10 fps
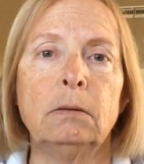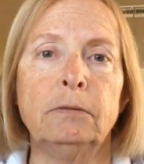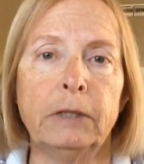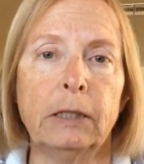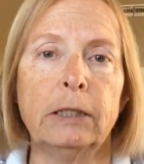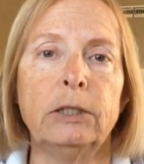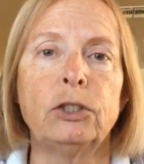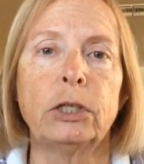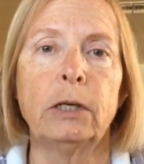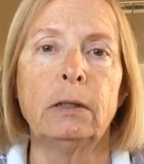
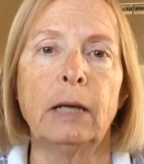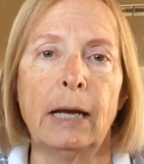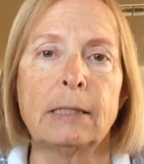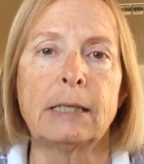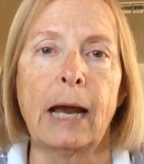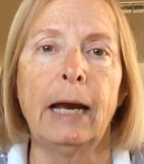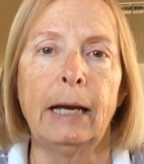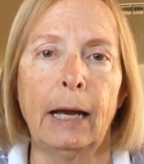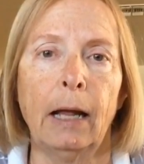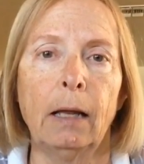Village,
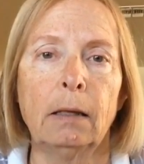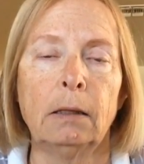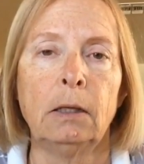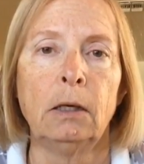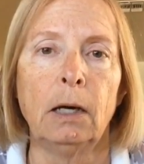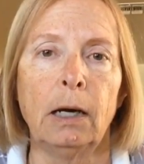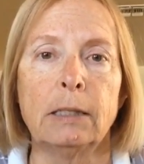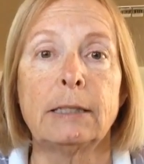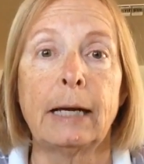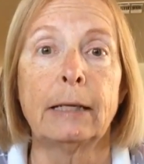S-A-L.
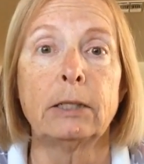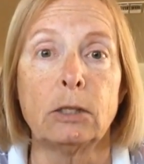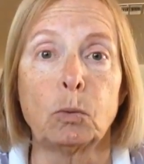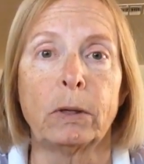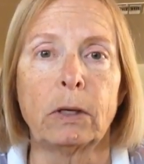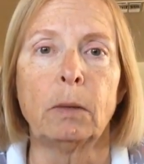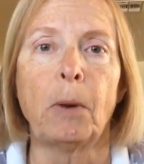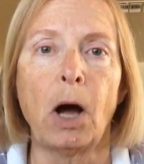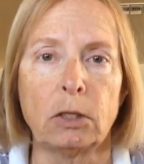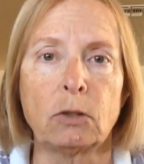Santa's with an
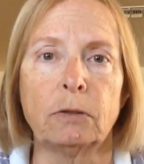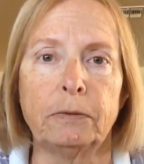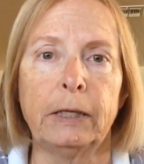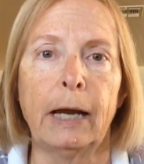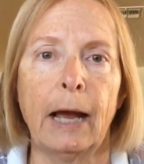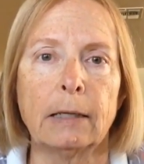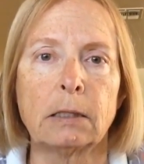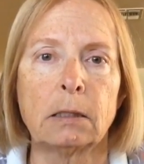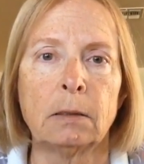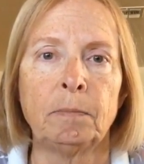apostrophe
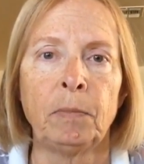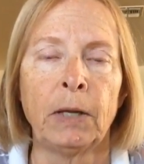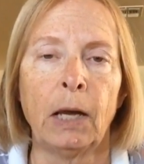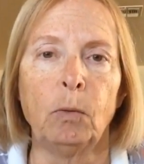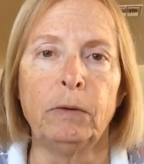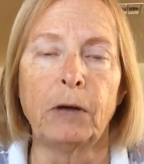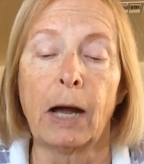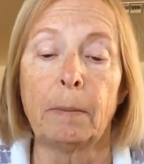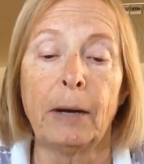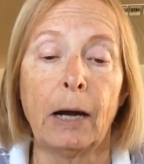S. We've
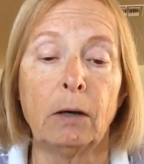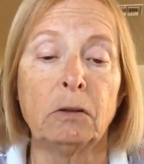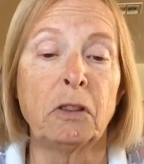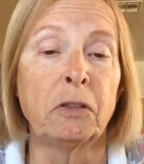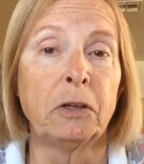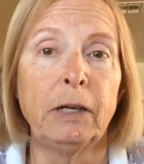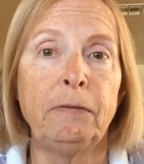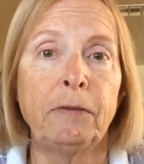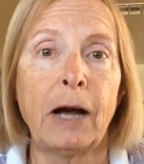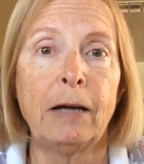got about
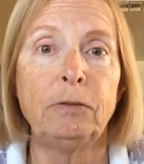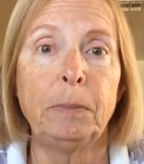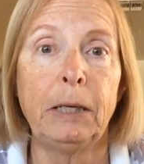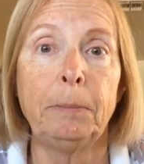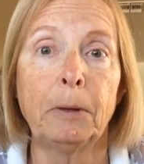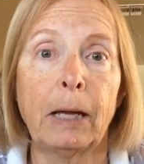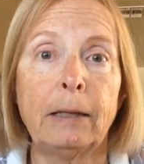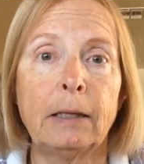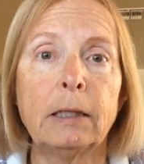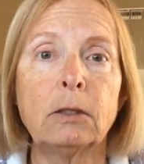35 people, I
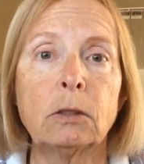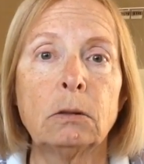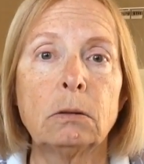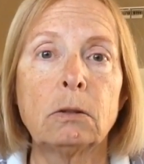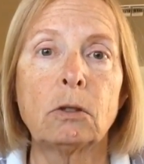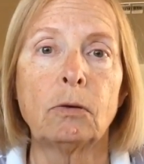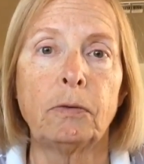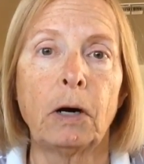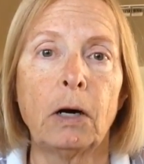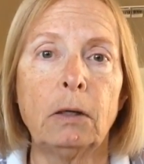think, so
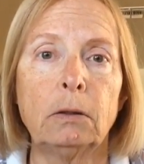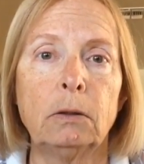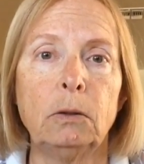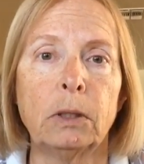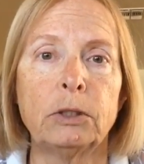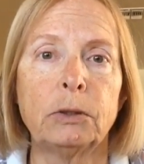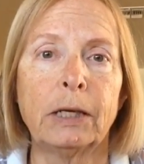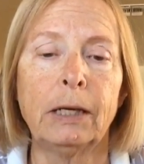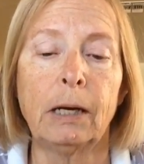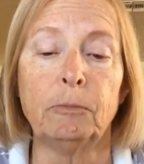far who are
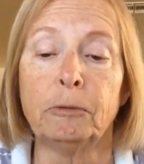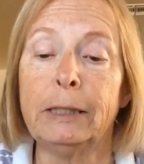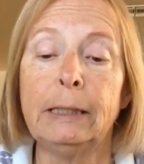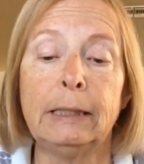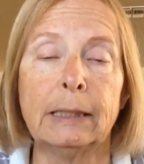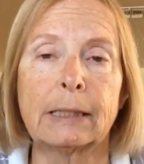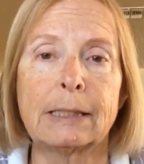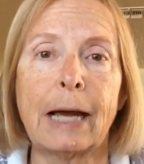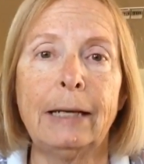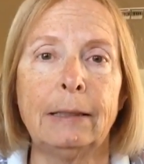doing it. I'm really
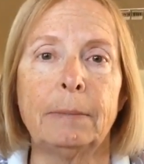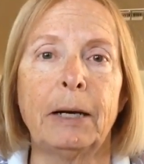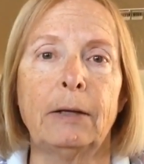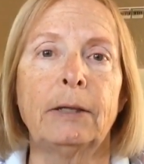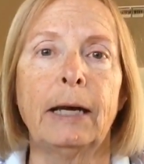excited about